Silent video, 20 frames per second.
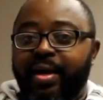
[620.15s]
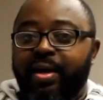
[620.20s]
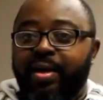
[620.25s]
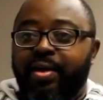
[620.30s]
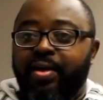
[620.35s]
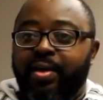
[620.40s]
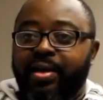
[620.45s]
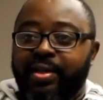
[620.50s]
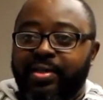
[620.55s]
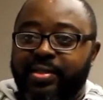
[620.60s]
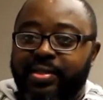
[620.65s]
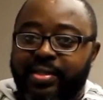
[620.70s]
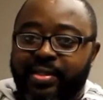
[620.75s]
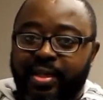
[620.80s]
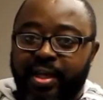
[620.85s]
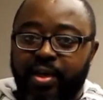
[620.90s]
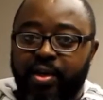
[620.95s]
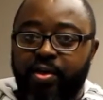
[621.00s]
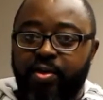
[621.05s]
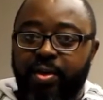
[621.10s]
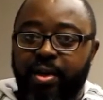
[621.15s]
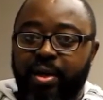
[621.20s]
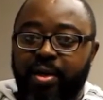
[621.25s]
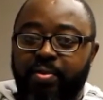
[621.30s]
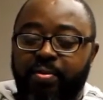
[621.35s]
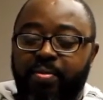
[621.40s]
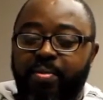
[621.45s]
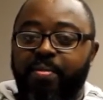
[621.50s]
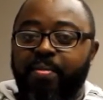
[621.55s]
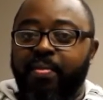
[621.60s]
not in singular.
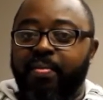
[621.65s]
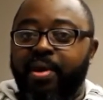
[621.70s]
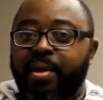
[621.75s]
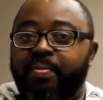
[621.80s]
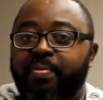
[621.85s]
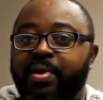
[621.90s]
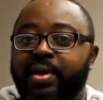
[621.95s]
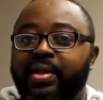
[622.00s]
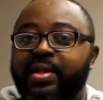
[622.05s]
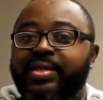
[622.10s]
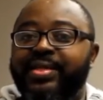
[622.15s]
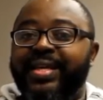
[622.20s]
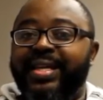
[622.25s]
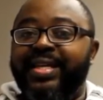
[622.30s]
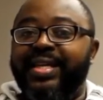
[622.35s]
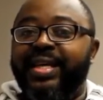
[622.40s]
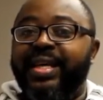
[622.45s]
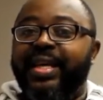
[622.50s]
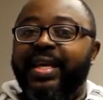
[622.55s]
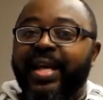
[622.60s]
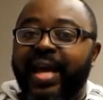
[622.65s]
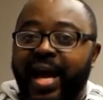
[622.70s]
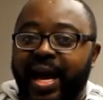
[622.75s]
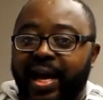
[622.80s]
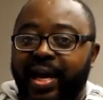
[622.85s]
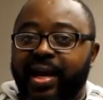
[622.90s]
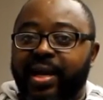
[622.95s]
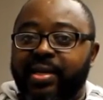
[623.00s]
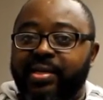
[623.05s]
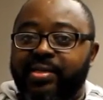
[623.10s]
Remember my brother said
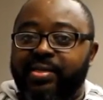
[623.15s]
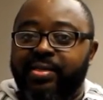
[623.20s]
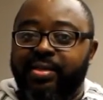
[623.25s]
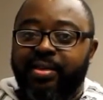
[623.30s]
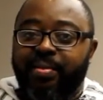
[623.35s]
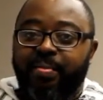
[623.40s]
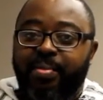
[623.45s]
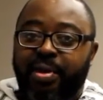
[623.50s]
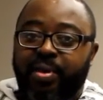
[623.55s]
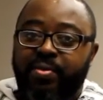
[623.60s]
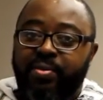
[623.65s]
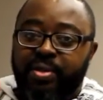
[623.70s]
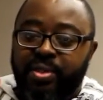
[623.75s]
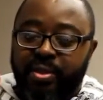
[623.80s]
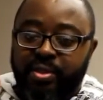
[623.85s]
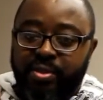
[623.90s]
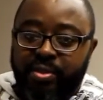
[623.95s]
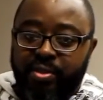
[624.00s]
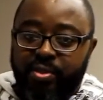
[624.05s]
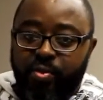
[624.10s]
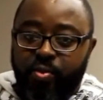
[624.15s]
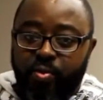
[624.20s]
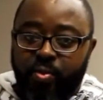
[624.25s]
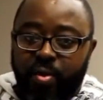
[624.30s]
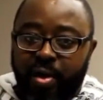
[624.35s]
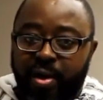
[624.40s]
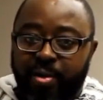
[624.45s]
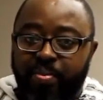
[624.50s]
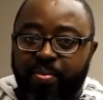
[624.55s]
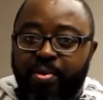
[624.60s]
Ndaka Simba, which is just
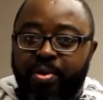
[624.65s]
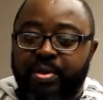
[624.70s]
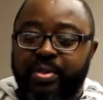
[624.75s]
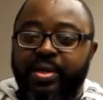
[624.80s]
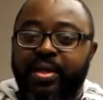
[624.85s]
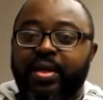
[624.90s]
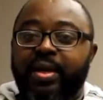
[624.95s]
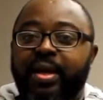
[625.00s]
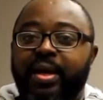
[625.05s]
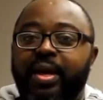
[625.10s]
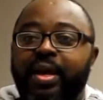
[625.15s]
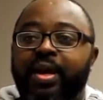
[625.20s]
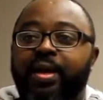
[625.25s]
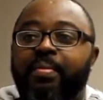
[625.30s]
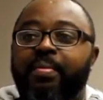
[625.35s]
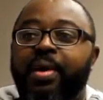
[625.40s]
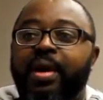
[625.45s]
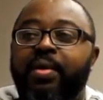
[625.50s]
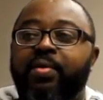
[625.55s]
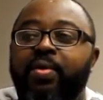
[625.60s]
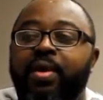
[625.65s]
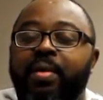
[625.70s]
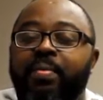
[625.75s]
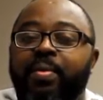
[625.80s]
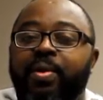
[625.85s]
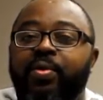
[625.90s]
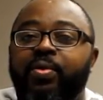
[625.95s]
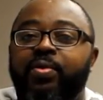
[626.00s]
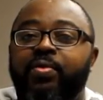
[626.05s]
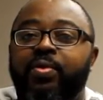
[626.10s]
one person. My
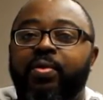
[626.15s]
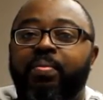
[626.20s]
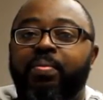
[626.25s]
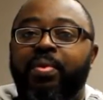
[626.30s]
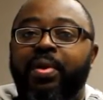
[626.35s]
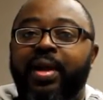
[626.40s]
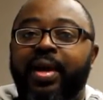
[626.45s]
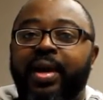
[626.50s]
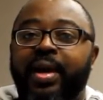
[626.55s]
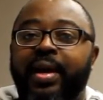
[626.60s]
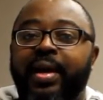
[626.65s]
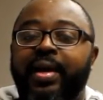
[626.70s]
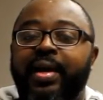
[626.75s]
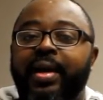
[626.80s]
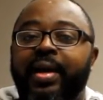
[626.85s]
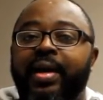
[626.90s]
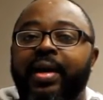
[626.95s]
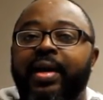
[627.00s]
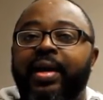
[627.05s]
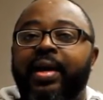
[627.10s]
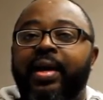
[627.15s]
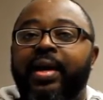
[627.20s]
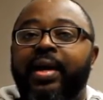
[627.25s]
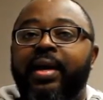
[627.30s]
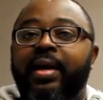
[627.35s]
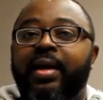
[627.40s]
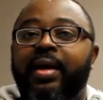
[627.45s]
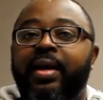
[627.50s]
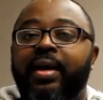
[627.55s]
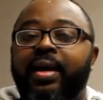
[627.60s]
grandma would reply
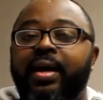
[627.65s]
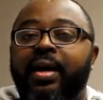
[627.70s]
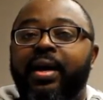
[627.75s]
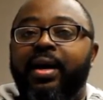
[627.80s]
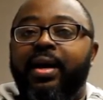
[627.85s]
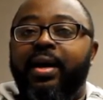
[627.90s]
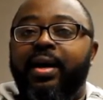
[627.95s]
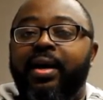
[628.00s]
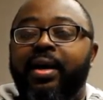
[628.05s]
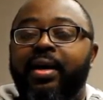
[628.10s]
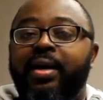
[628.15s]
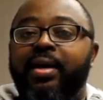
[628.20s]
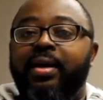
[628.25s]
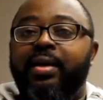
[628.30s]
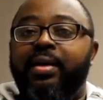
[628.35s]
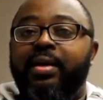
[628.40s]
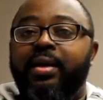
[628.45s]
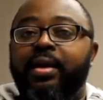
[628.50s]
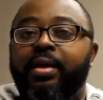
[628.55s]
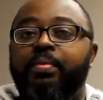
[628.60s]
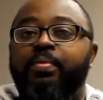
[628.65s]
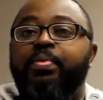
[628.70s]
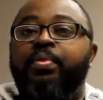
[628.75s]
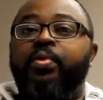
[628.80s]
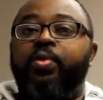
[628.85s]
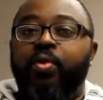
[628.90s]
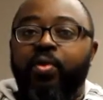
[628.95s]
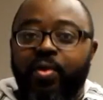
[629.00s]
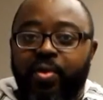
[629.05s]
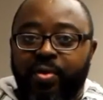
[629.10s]
in
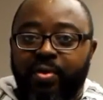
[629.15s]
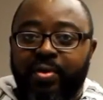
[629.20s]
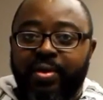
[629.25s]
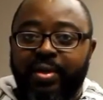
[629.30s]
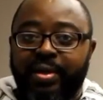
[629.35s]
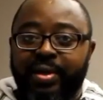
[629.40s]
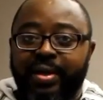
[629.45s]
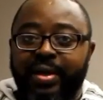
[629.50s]
plural,